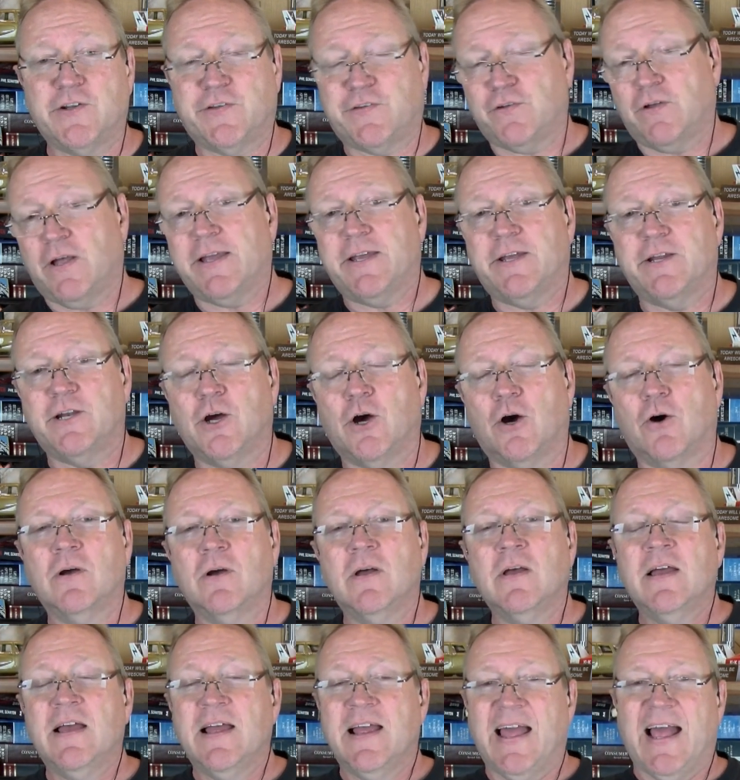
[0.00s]
just to let you know,
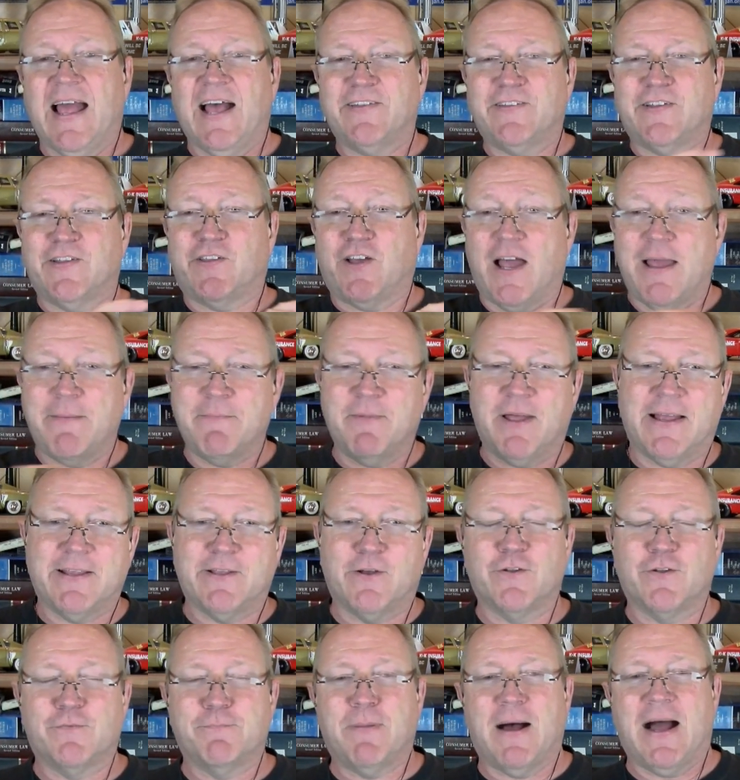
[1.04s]
as the timeline
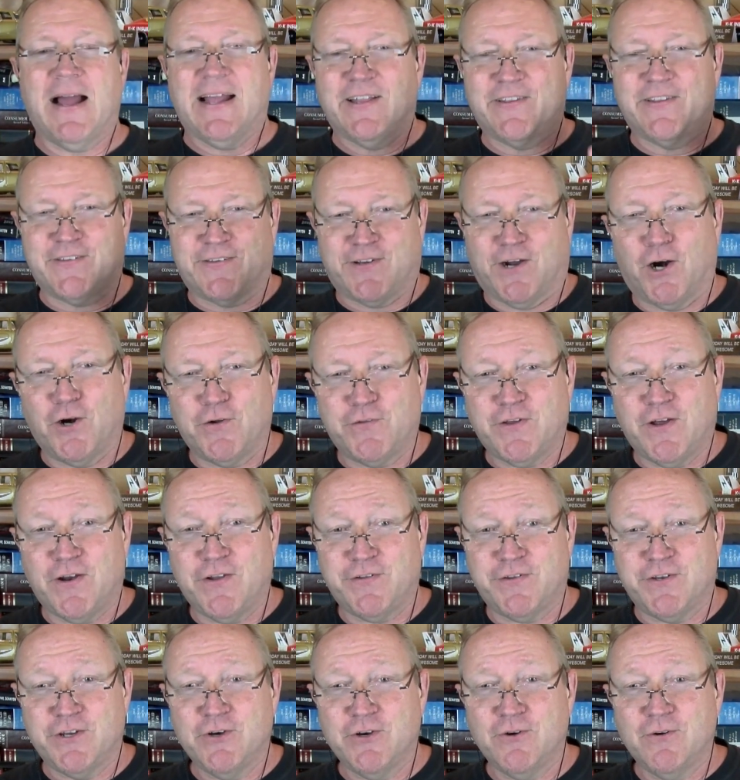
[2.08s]
goes by, it starts out
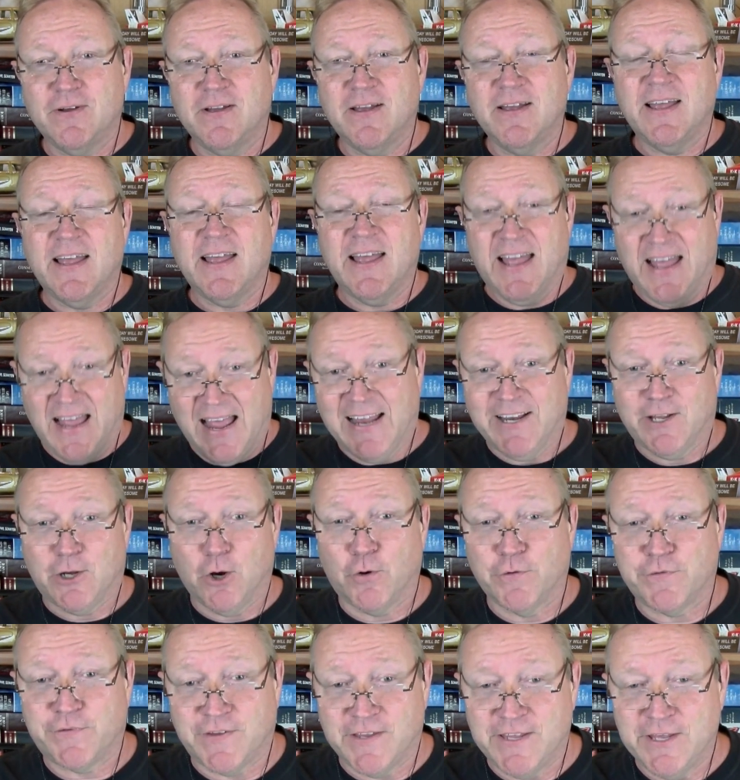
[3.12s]
as new and
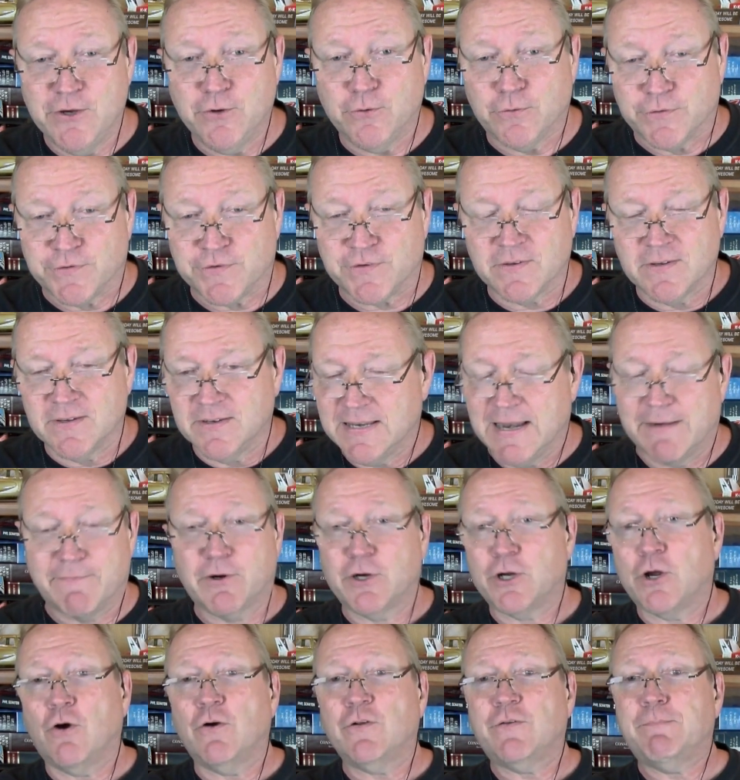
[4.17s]
goes to used. Never
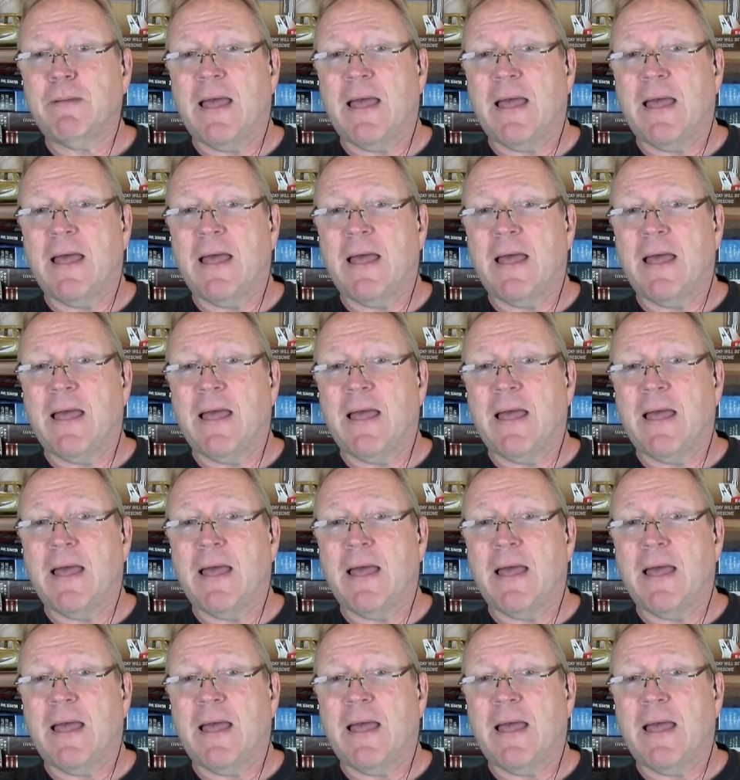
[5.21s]
goes